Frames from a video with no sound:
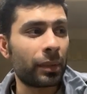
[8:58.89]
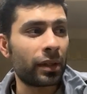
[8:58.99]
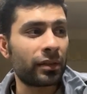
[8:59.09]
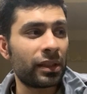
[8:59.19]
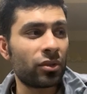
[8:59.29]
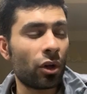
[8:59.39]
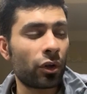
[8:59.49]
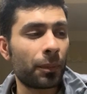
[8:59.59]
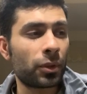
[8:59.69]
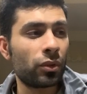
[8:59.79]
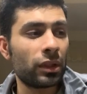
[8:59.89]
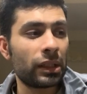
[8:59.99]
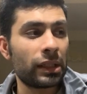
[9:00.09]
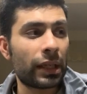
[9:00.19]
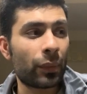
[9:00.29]
because he's got an
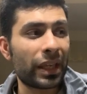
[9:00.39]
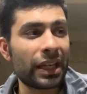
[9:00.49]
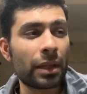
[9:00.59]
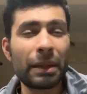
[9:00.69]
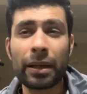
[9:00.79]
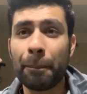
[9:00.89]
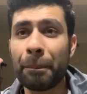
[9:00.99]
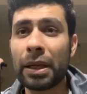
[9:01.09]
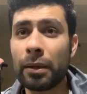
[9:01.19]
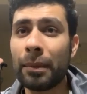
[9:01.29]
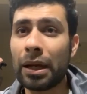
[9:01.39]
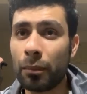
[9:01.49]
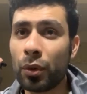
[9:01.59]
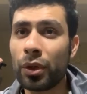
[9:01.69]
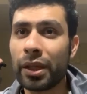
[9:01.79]
opportunity there where he can make a big
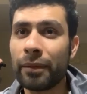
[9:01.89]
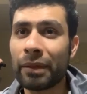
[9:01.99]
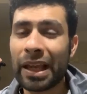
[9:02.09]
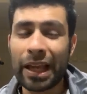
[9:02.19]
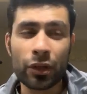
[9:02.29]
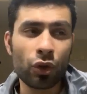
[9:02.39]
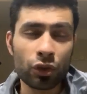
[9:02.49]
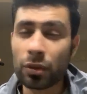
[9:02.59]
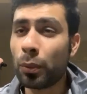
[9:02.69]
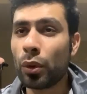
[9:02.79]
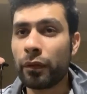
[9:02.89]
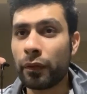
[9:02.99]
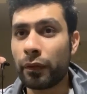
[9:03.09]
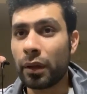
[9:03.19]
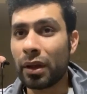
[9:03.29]
amount of money and you're not supportive
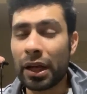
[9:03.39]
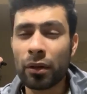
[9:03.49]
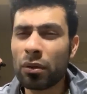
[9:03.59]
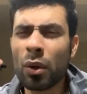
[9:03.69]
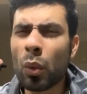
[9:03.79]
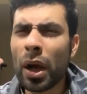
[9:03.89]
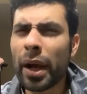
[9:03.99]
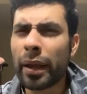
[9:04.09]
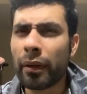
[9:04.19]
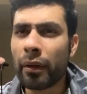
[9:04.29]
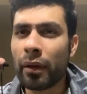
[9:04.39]
of it. I don't know why.